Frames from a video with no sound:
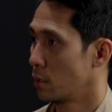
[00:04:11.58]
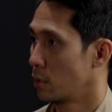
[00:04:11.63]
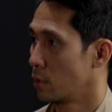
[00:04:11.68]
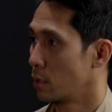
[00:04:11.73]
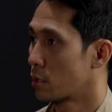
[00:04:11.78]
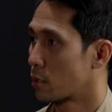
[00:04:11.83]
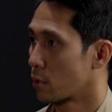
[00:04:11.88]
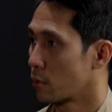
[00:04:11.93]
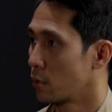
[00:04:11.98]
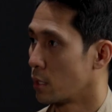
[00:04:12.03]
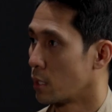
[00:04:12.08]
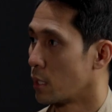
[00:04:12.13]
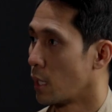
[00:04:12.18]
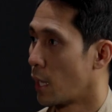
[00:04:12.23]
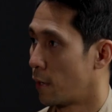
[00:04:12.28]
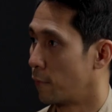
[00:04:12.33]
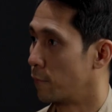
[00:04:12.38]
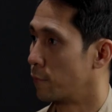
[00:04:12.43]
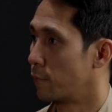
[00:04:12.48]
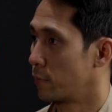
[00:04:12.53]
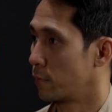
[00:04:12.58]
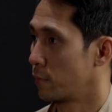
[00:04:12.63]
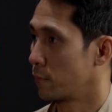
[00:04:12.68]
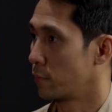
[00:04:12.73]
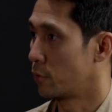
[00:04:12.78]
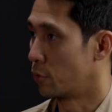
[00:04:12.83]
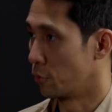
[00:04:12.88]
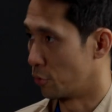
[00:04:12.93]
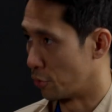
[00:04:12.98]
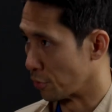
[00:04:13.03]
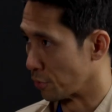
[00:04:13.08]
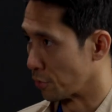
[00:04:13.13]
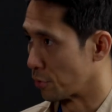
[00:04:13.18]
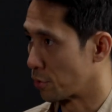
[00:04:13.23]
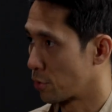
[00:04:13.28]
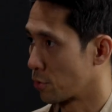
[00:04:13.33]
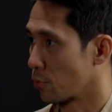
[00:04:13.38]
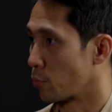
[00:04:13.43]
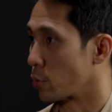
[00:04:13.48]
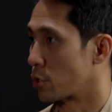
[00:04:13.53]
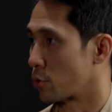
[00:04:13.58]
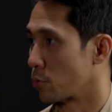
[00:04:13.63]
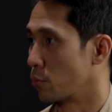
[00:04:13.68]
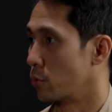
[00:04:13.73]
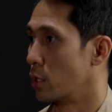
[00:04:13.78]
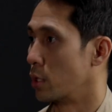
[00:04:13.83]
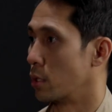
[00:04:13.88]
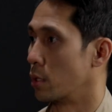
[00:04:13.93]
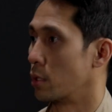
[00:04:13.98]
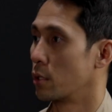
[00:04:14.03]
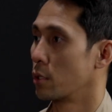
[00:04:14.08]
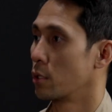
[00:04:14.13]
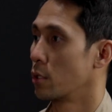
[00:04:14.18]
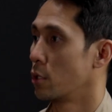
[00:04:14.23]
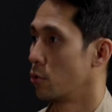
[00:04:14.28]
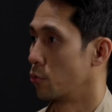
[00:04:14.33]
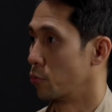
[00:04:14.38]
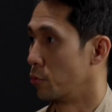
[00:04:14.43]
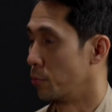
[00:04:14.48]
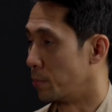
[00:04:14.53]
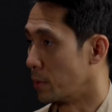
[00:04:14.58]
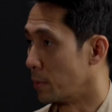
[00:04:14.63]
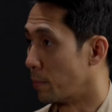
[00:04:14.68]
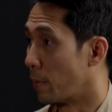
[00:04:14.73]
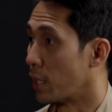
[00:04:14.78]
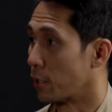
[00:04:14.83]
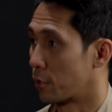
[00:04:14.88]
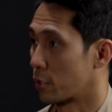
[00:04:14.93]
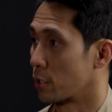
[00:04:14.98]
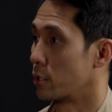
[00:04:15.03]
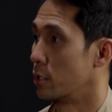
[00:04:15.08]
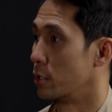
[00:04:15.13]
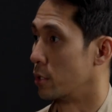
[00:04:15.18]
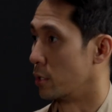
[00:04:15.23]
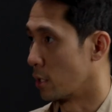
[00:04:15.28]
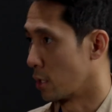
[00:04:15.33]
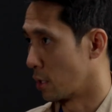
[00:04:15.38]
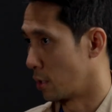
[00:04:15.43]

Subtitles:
Literally have to choose which one would be better than the